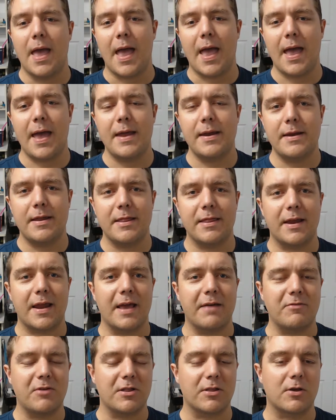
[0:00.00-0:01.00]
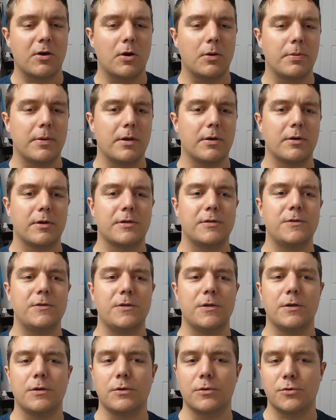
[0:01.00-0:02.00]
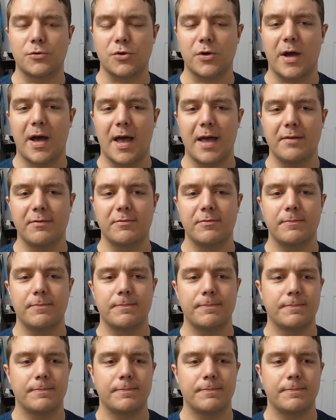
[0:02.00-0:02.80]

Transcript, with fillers: and then I have another copy on external drive.